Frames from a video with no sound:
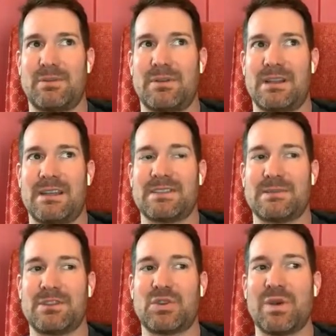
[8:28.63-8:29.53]
and if
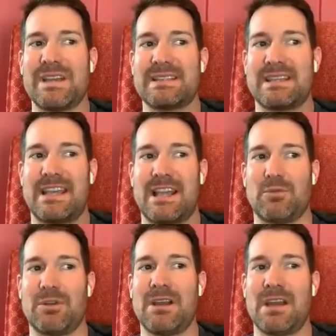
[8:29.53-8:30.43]
someone tweaks the
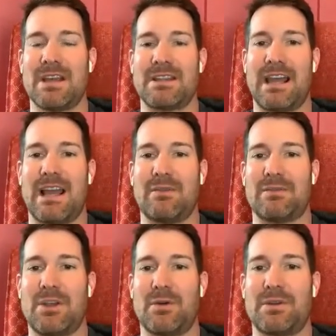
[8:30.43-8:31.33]
camera, now
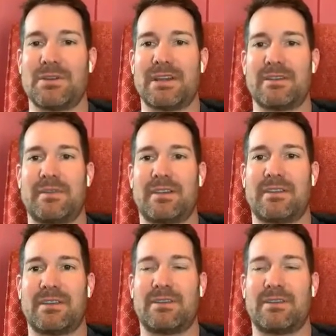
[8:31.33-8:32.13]
no one knows how to fix it.